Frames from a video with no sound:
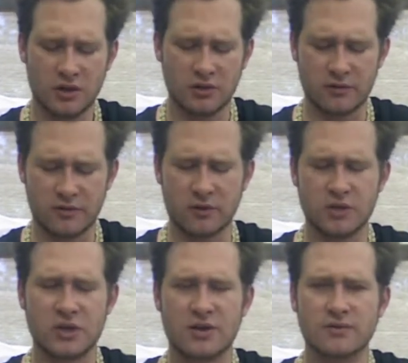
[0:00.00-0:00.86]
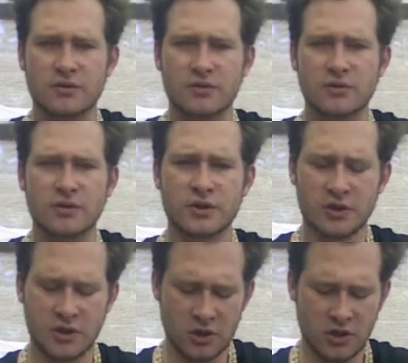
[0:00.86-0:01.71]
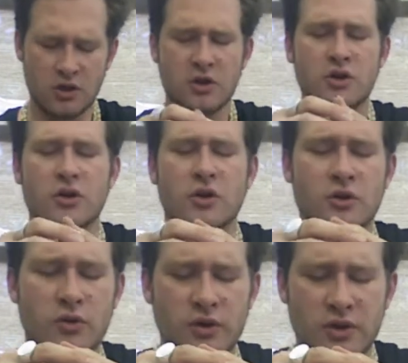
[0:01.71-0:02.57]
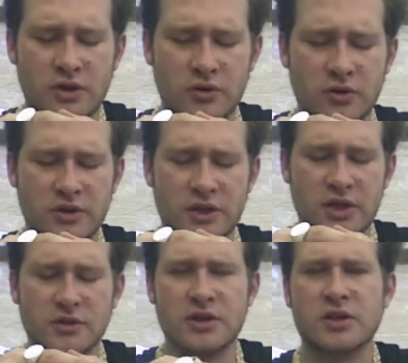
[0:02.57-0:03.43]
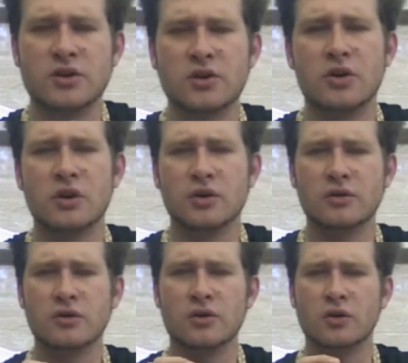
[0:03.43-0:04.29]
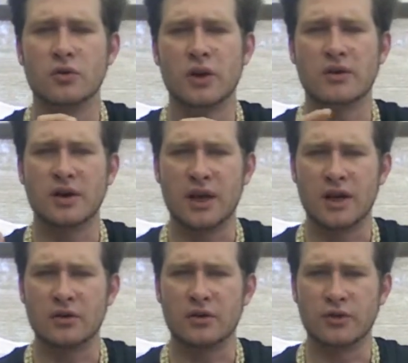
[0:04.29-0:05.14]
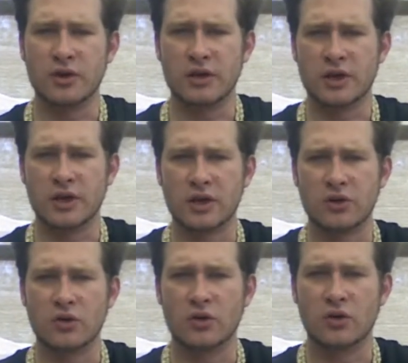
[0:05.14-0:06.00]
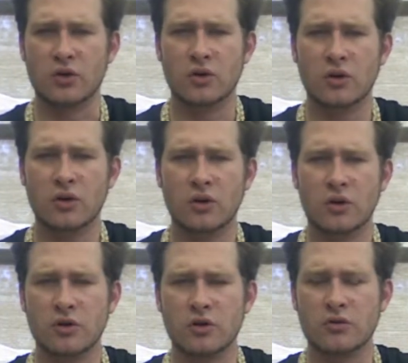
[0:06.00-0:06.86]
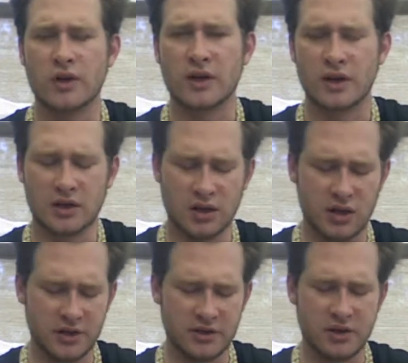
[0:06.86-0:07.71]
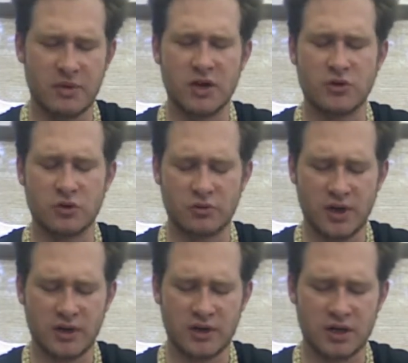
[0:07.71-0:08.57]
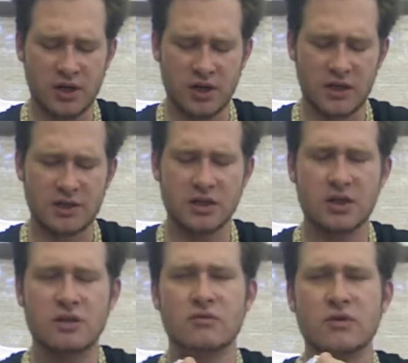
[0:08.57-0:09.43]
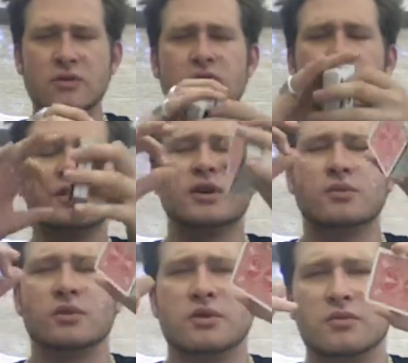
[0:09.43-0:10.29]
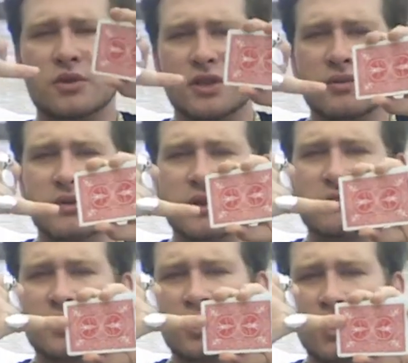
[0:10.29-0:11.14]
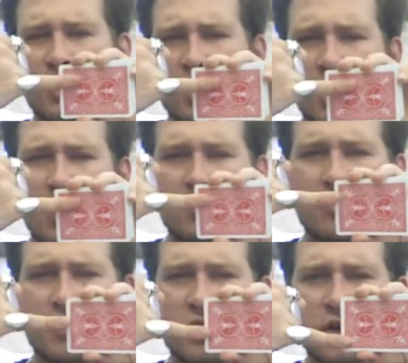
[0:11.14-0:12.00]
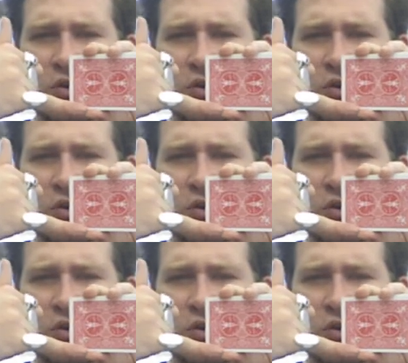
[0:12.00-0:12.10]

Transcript: false shuffles, or your deals, and you're not wearing out or dirtying your regular cards. They made good practice cards. The only real thing with them was sometimes the printing on the